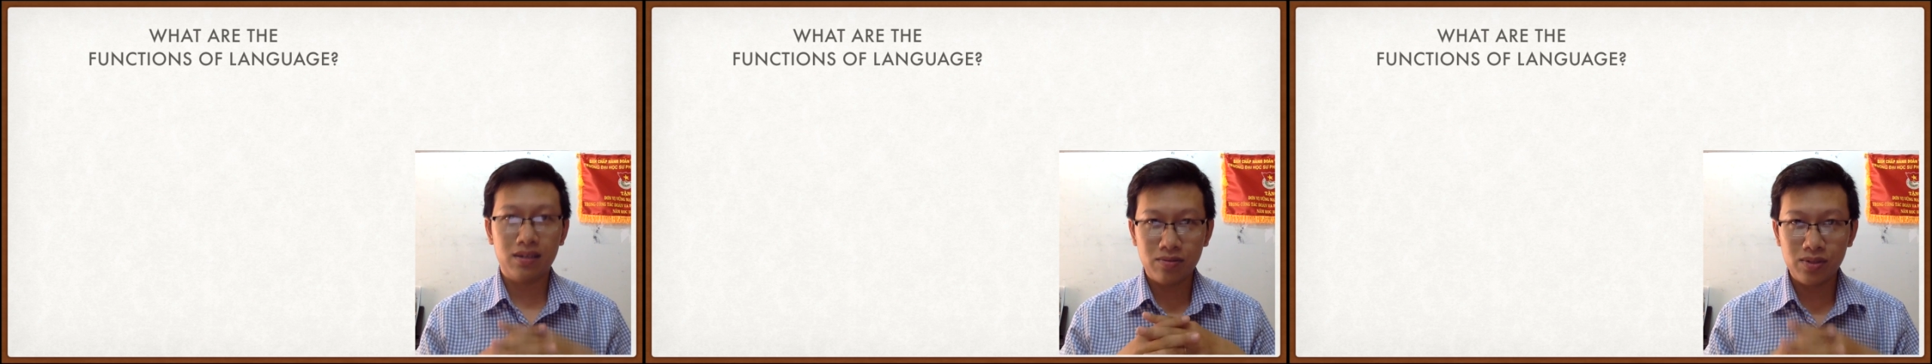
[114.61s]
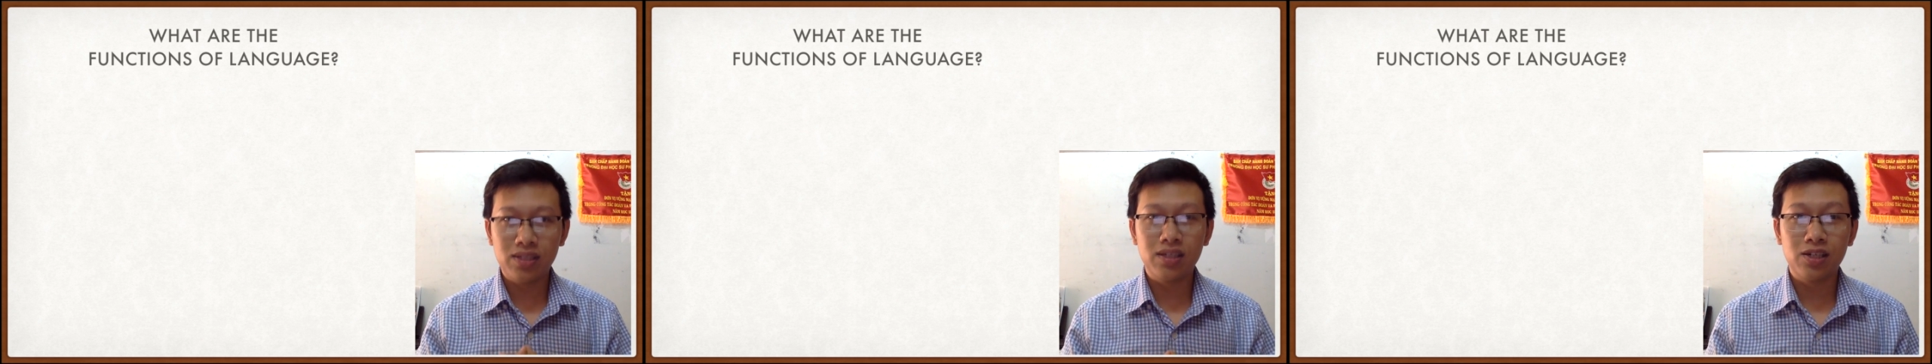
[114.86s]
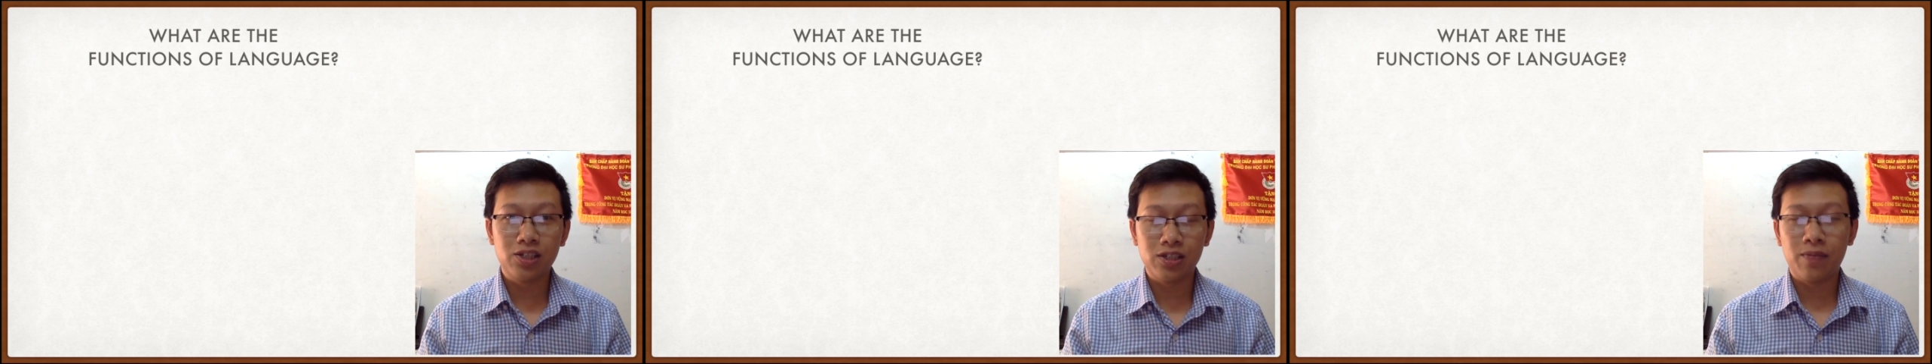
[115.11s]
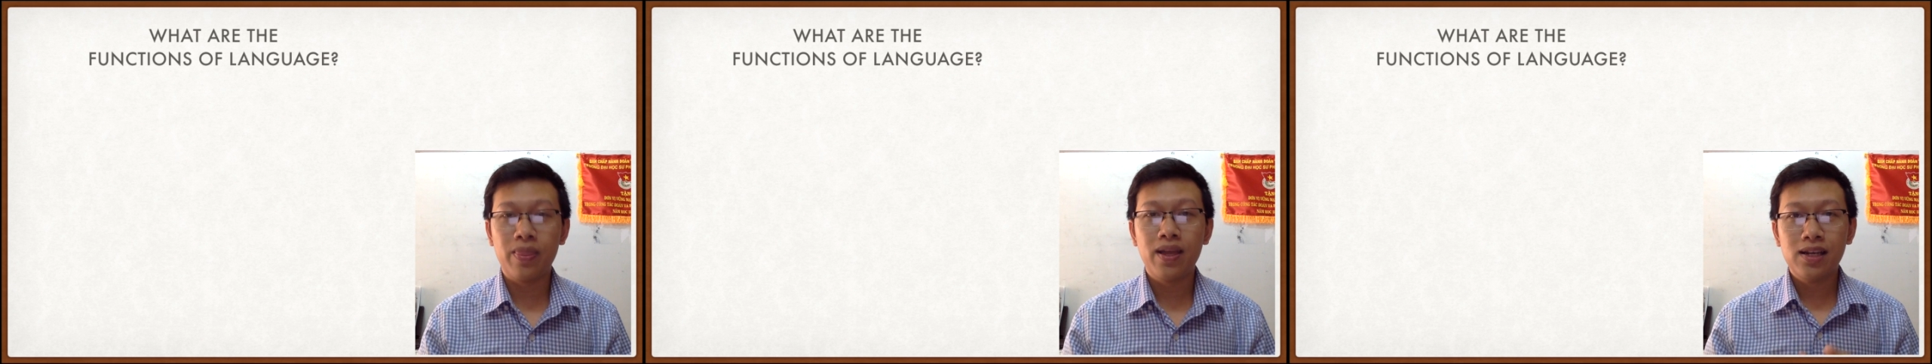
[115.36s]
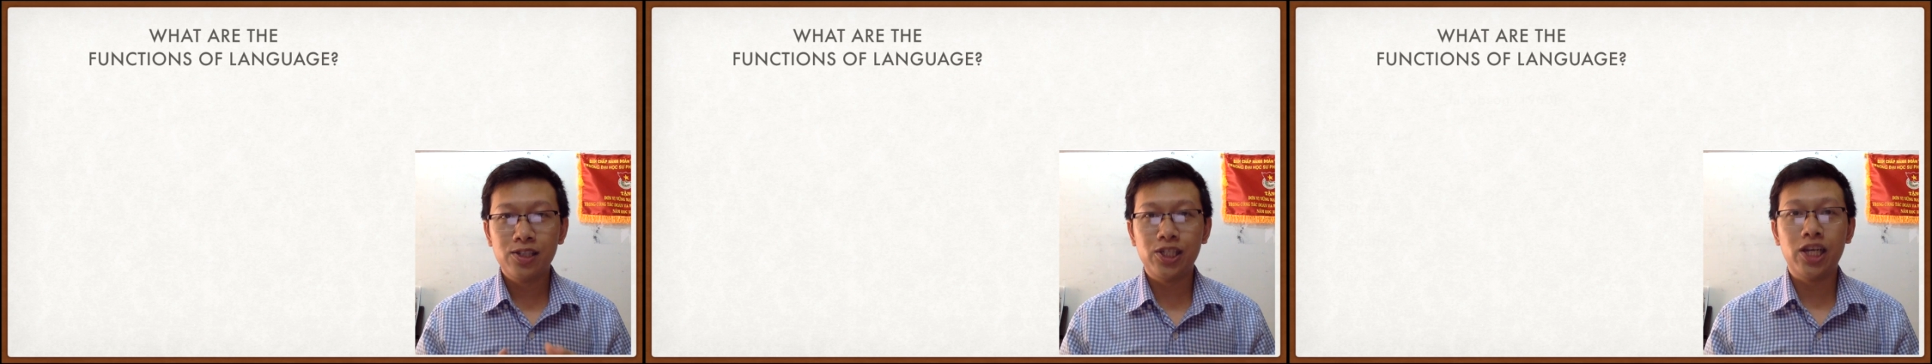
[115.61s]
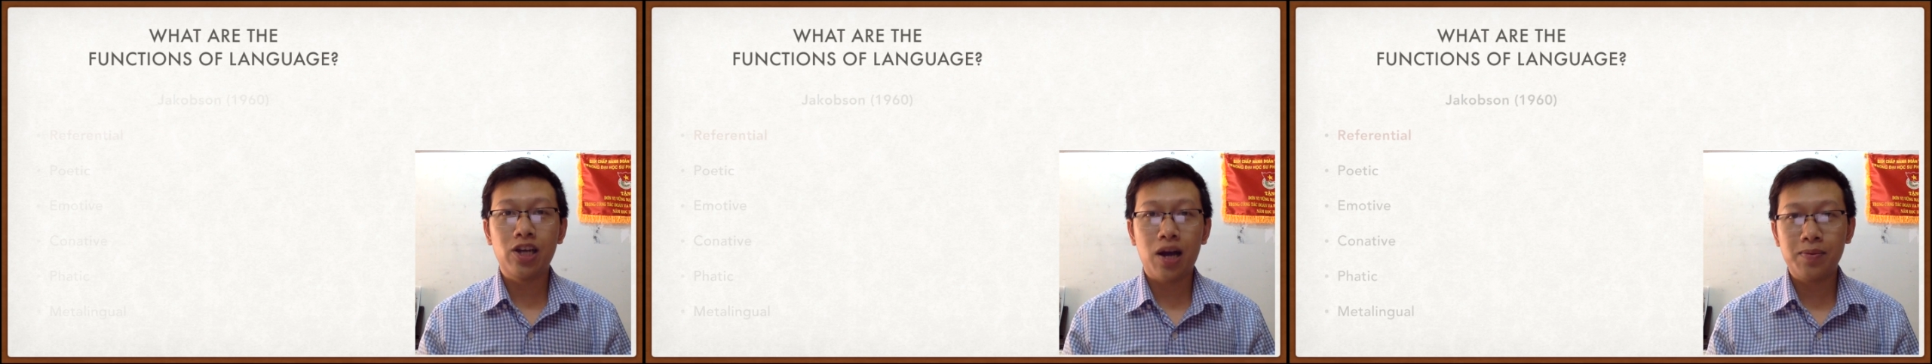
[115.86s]
researcher,
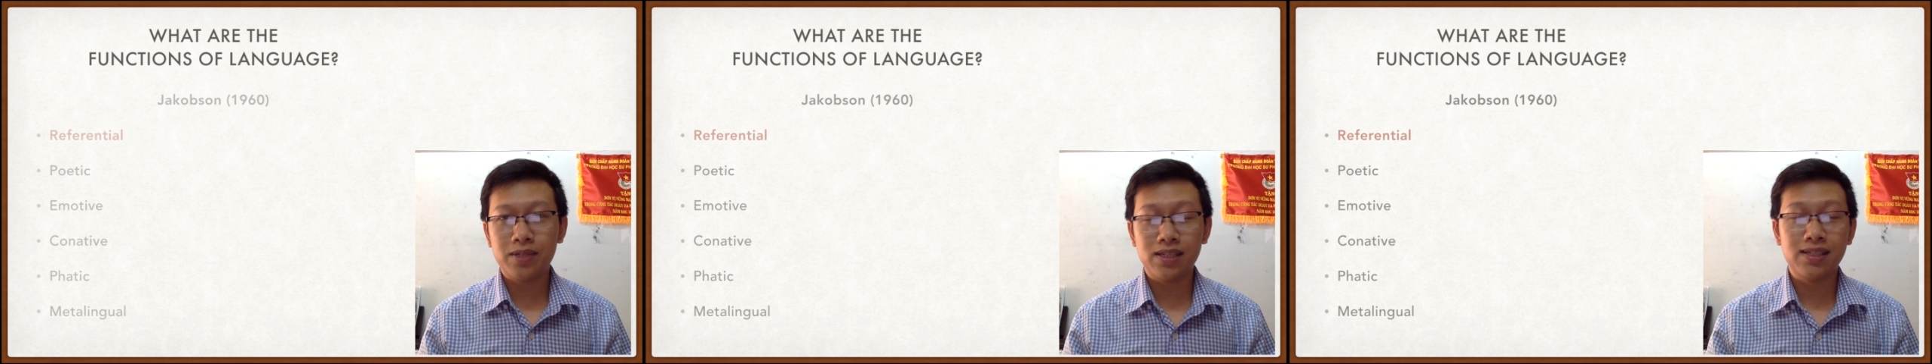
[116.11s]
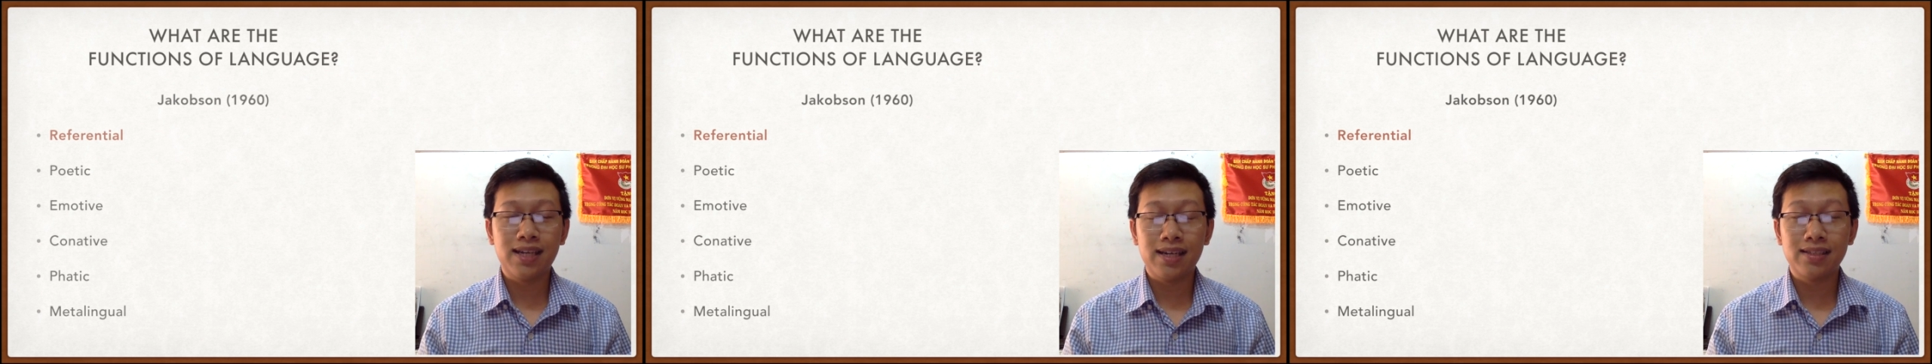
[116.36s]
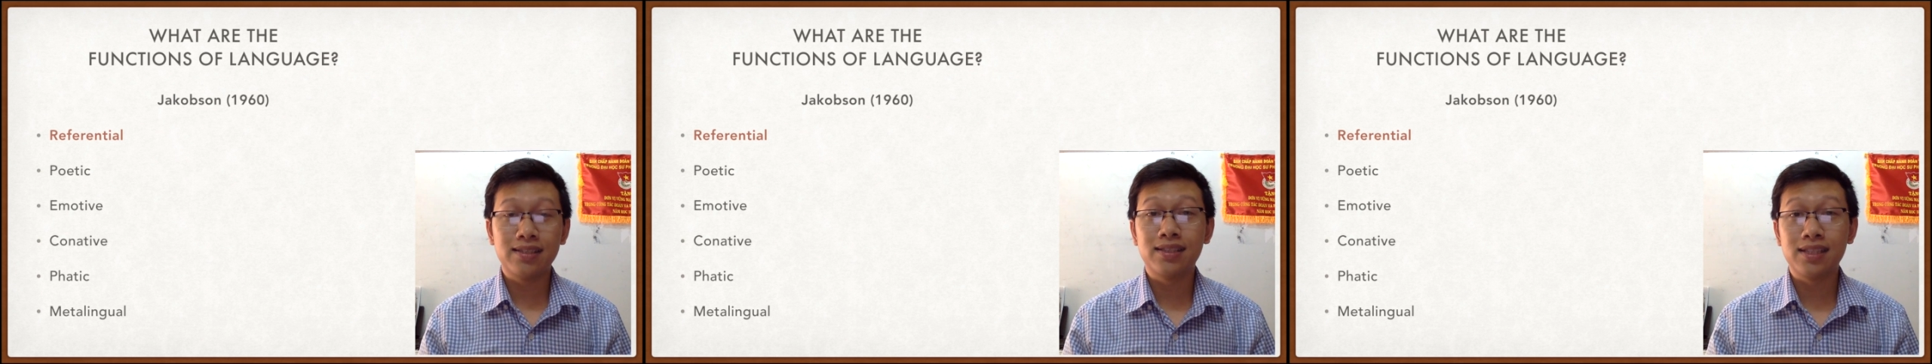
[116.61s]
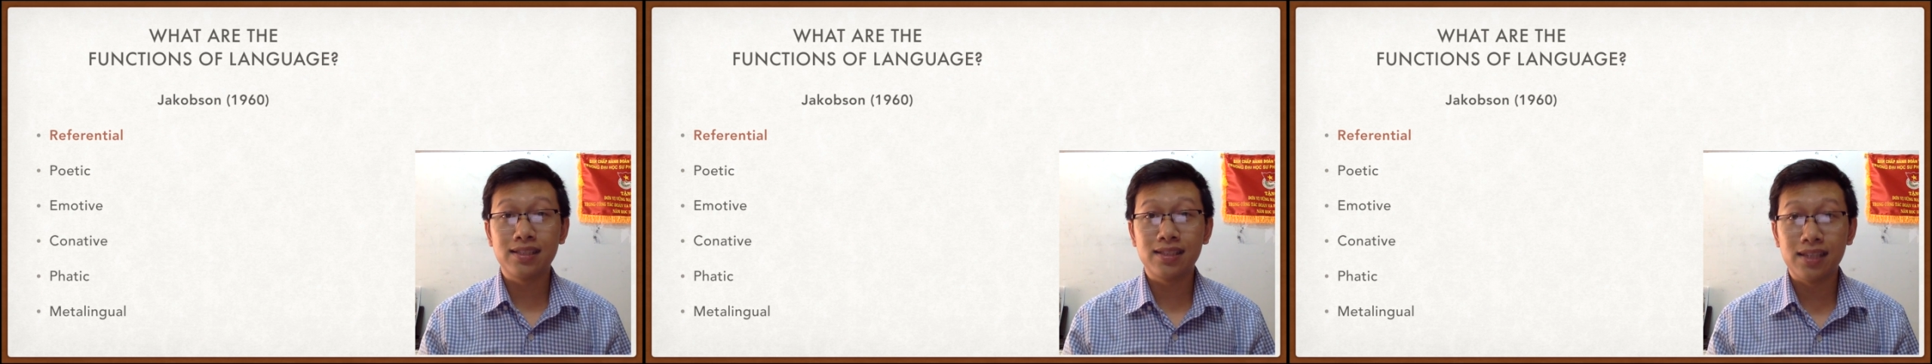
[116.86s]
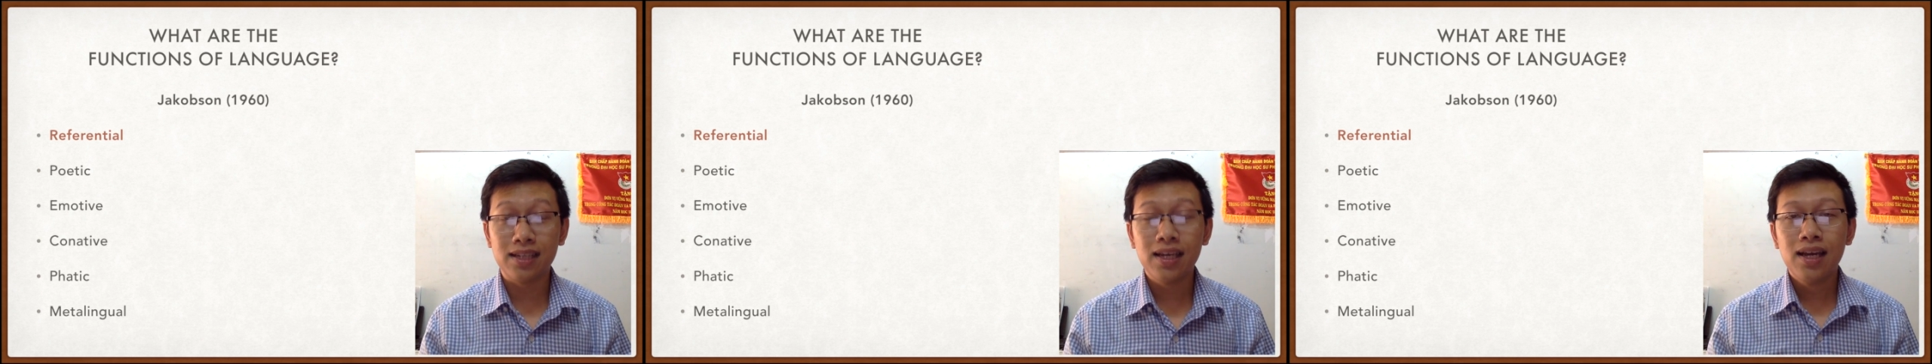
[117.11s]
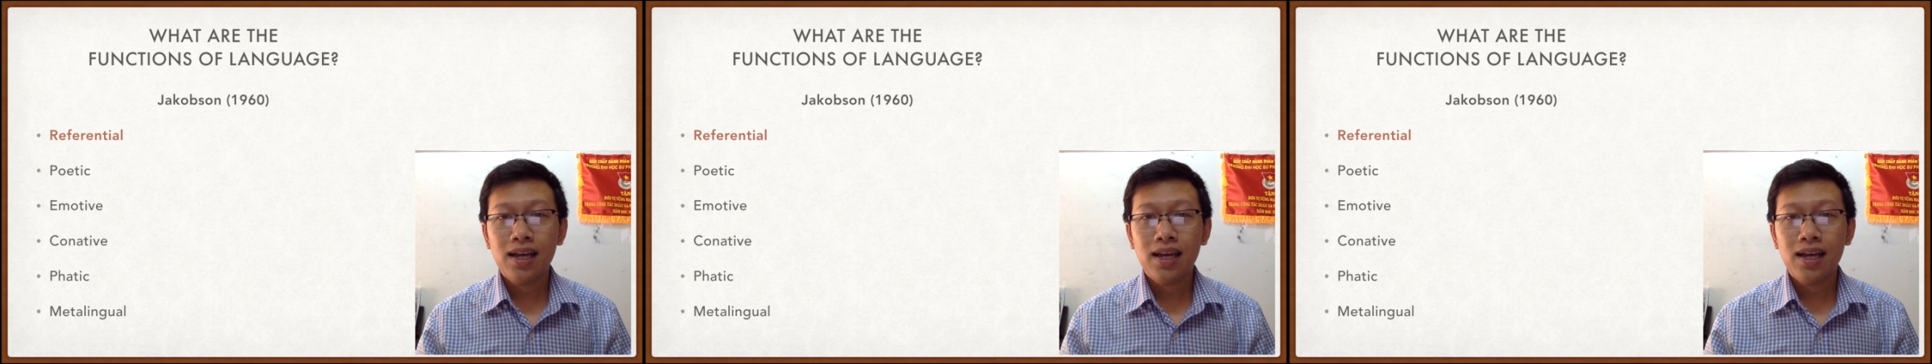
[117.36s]
Jacobson, in 1960.